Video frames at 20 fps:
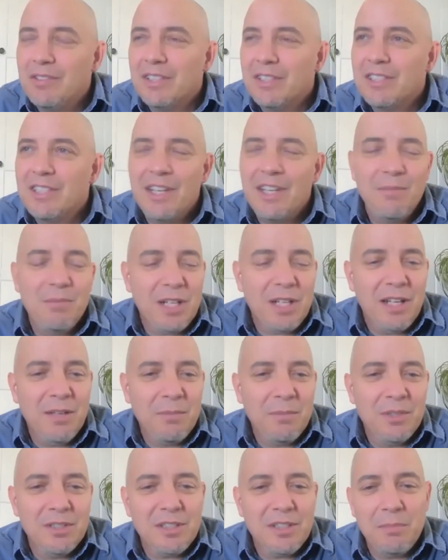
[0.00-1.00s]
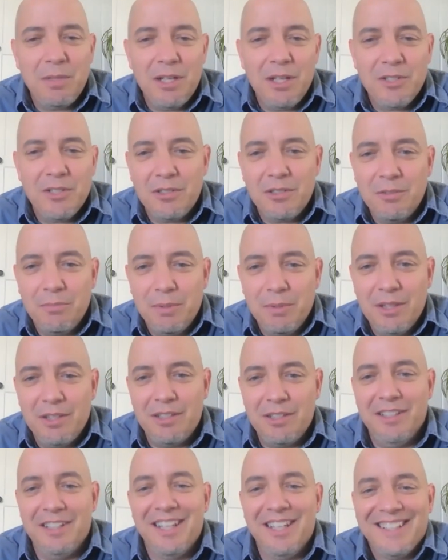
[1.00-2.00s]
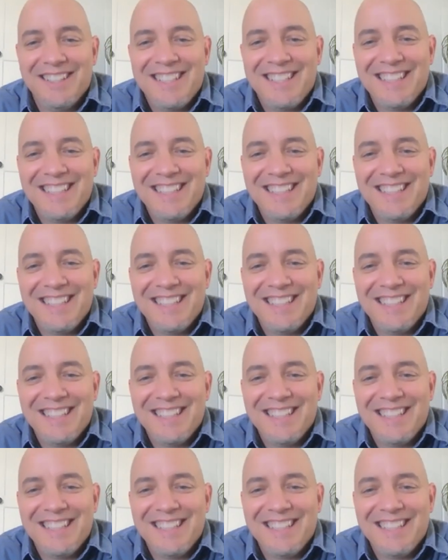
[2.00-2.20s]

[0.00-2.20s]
the same time as some Australopithecus.